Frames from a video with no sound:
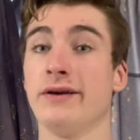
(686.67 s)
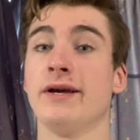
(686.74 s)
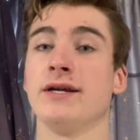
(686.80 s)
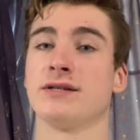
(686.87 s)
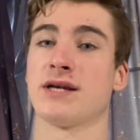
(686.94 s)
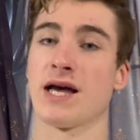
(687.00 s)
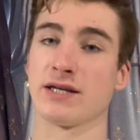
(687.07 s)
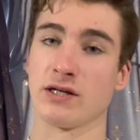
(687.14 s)

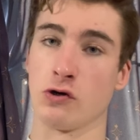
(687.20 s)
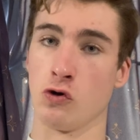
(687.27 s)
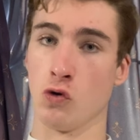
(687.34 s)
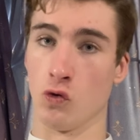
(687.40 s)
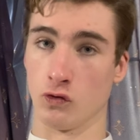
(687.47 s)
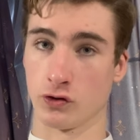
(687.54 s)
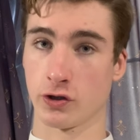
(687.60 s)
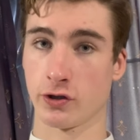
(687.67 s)
it's getting
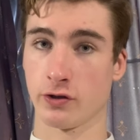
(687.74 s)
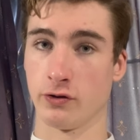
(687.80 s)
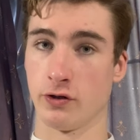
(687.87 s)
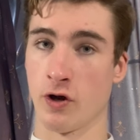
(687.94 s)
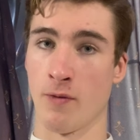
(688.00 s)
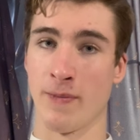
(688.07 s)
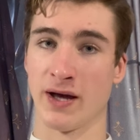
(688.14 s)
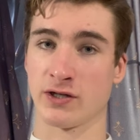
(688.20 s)
launched
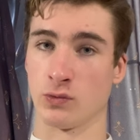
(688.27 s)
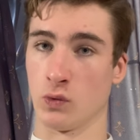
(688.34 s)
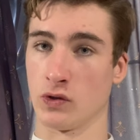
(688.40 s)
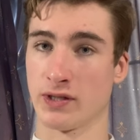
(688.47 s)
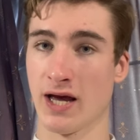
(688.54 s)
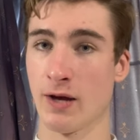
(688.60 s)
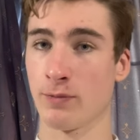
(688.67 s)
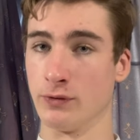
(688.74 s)
no matter what
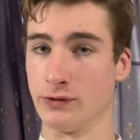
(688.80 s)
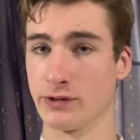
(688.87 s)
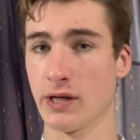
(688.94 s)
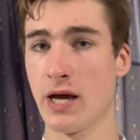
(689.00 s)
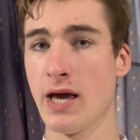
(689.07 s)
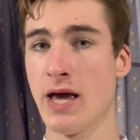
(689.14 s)
happens.